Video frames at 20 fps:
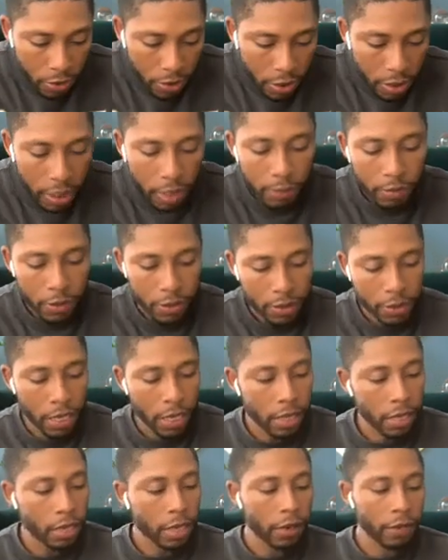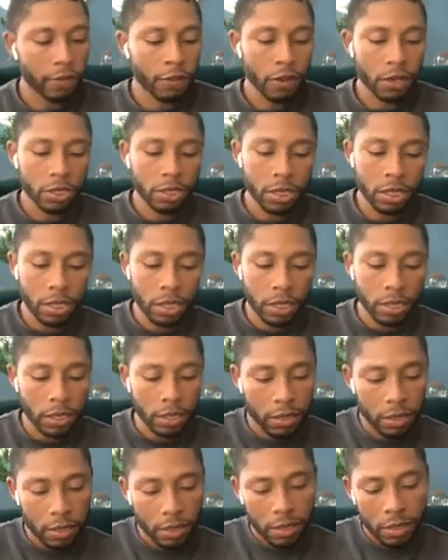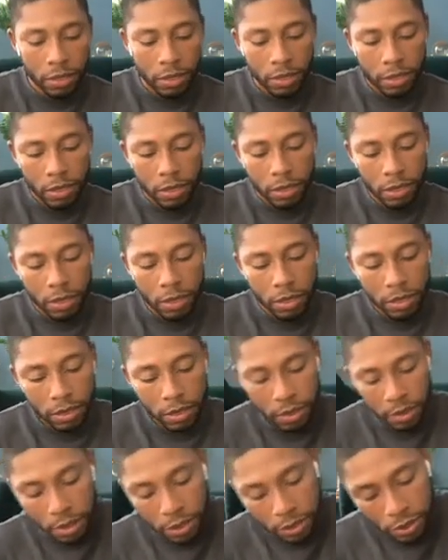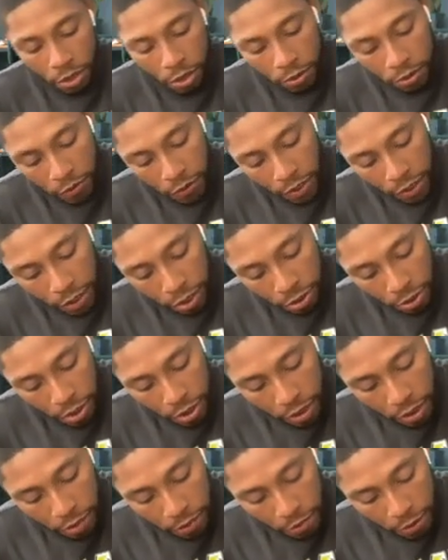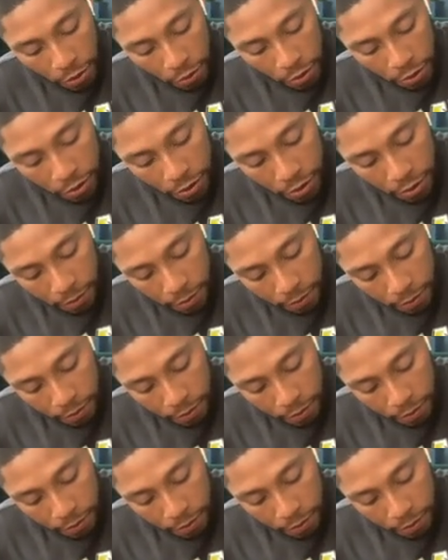keep the satellite functioning in terms of electronic components.